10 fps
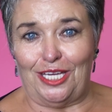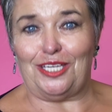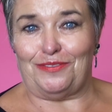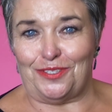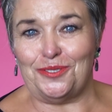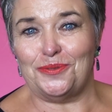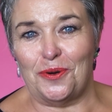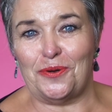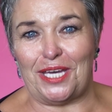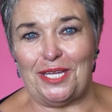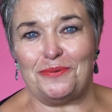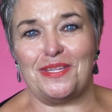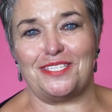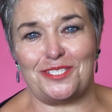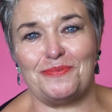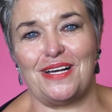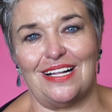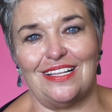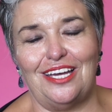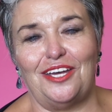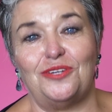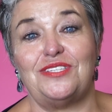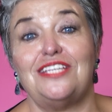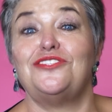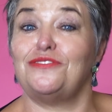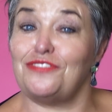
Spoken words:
If you walk in with a smile, you tend to